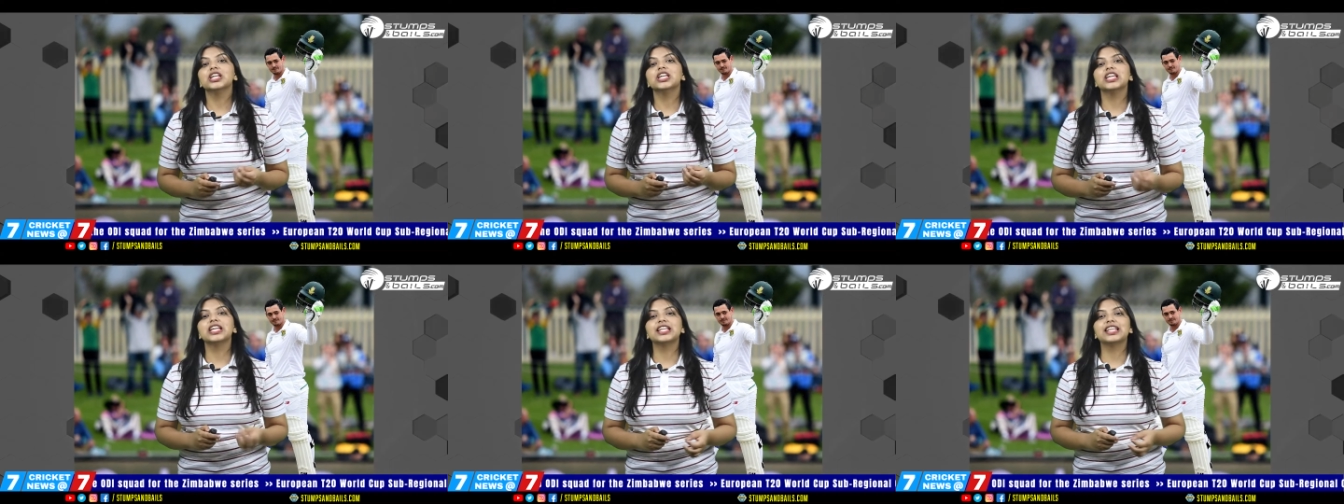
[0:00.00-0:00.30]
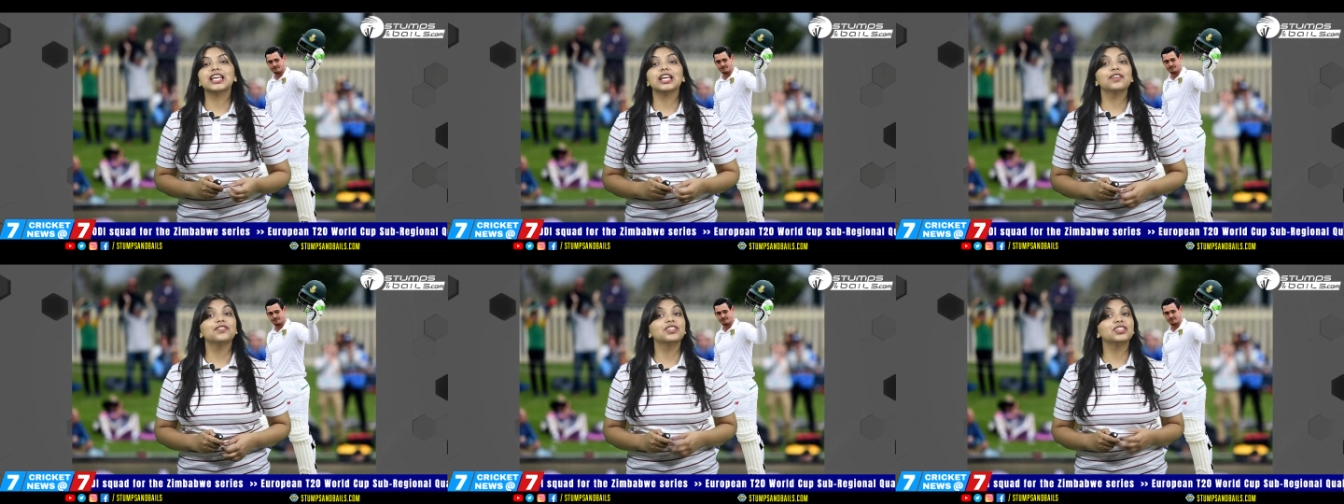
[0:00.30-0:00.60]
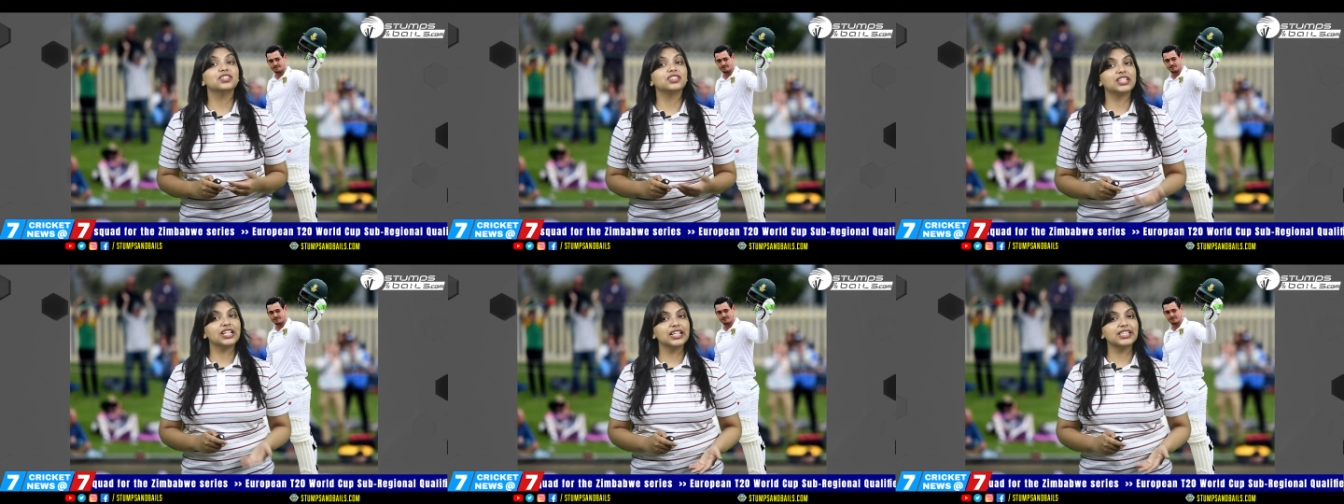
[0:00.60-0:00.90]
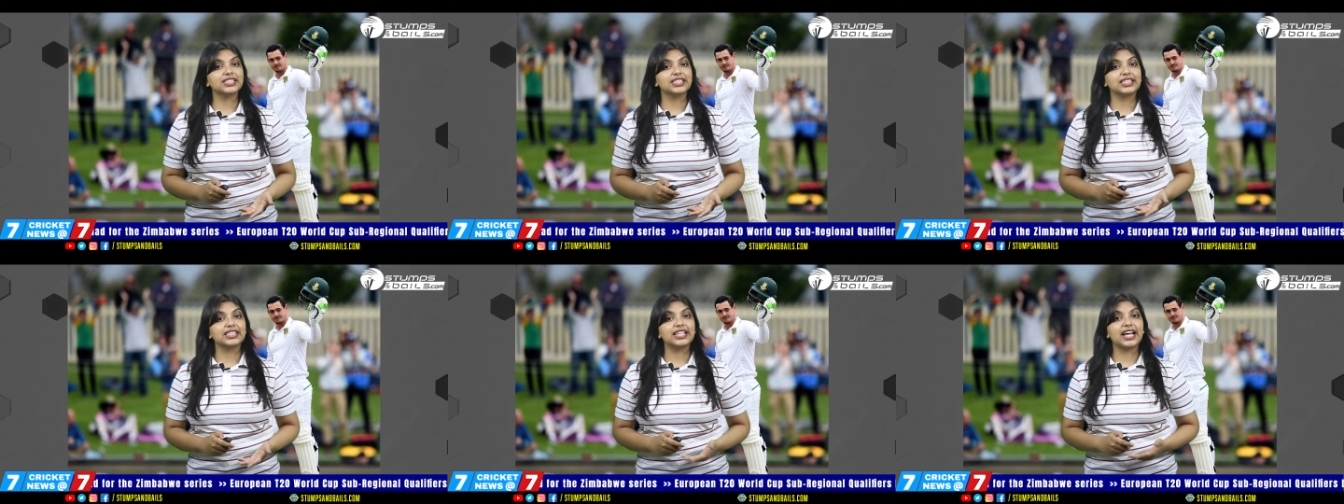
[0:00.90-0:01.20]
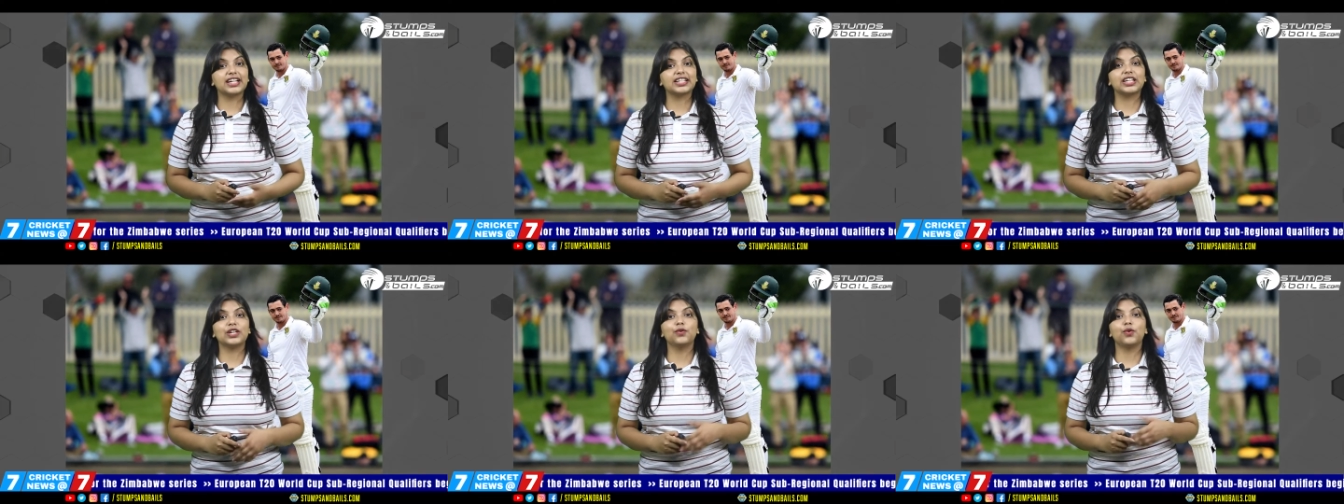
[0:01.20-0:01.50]
He gave the reason
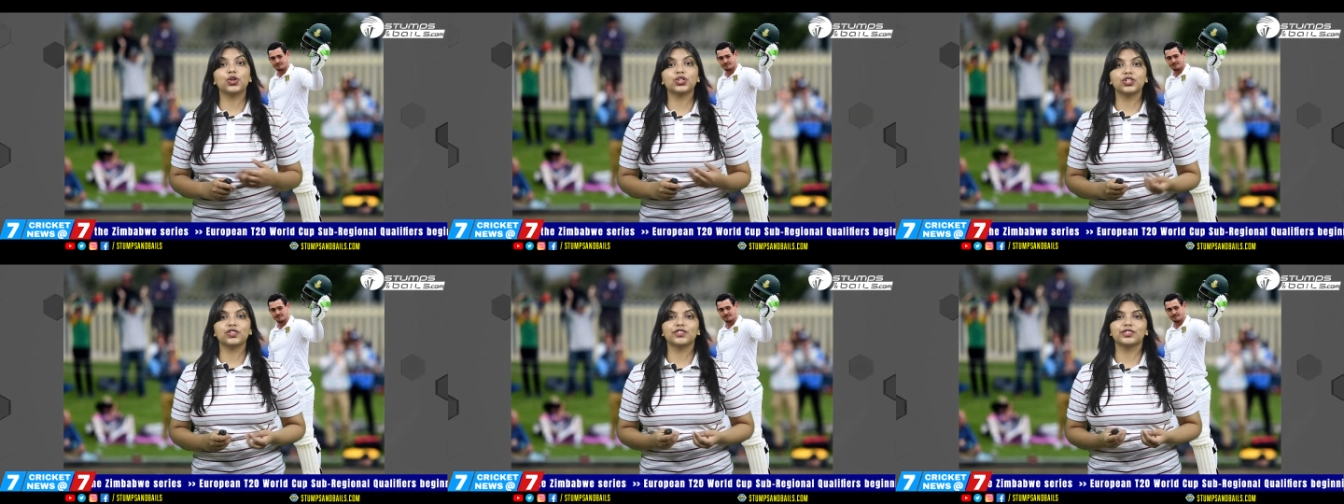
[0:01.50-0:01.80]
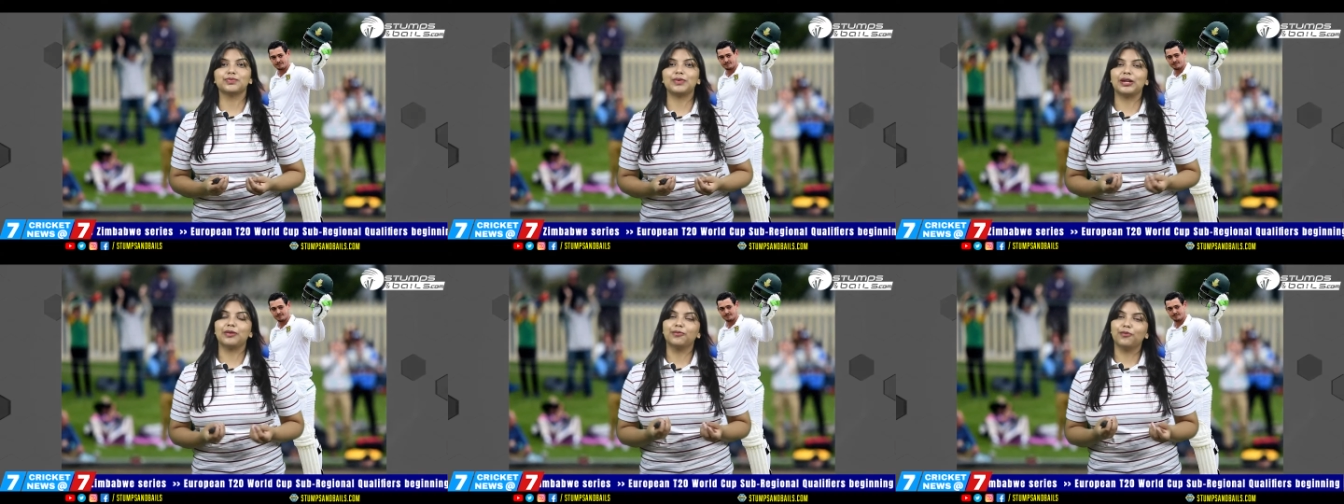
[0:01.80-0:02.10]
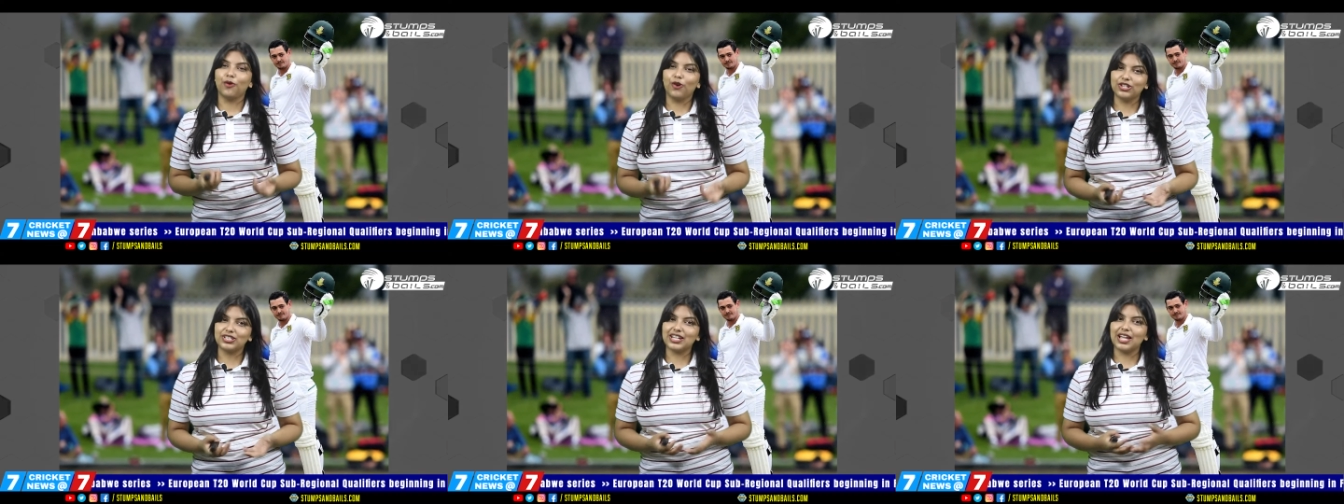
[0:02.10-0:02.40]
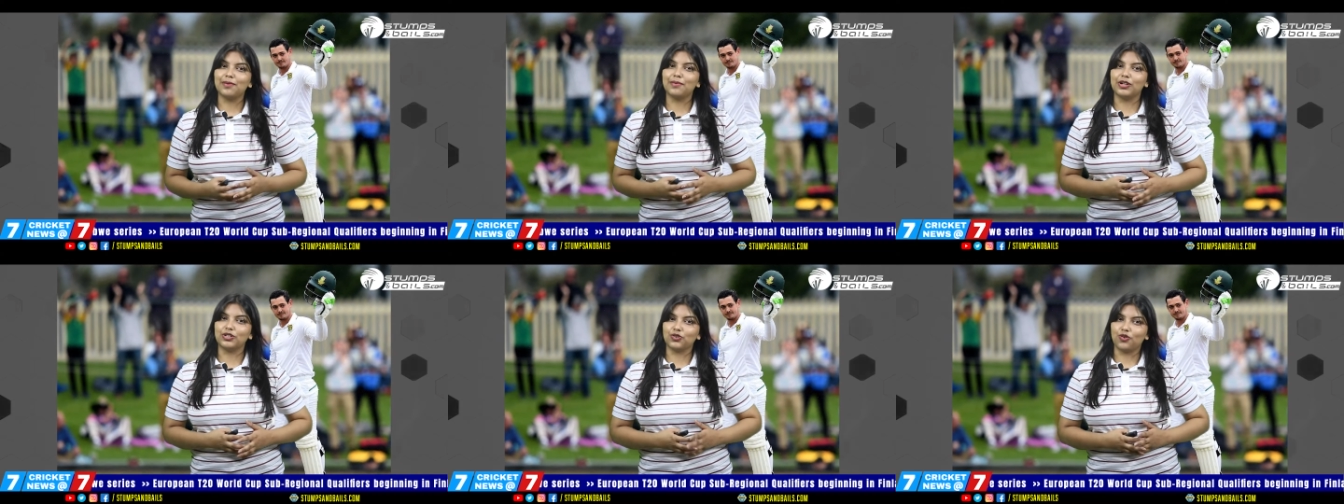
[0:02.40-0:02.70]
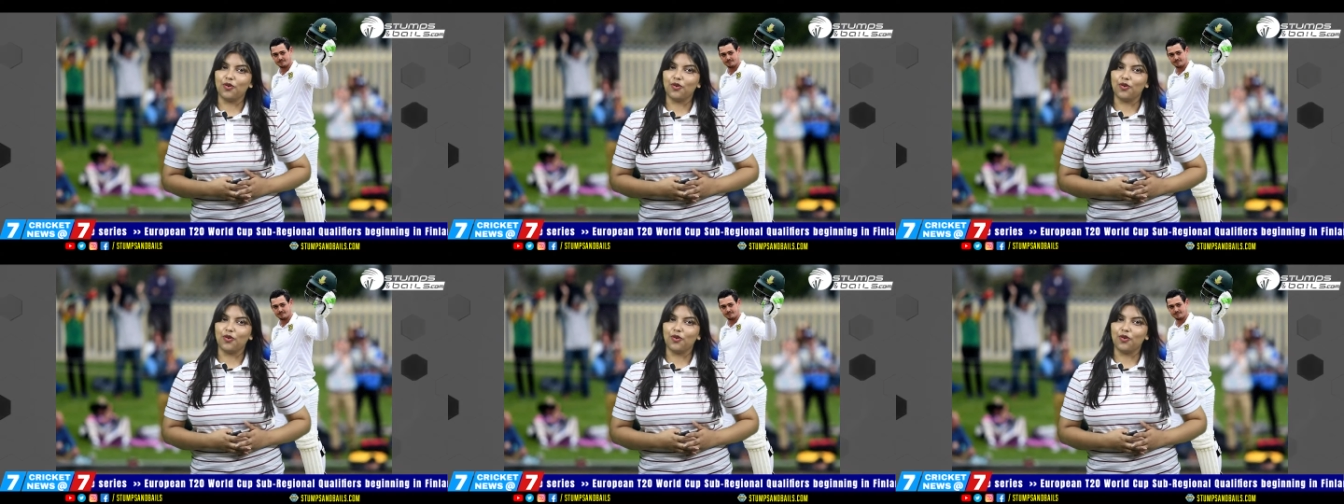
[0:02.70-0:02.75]
that he wanted to spend more time at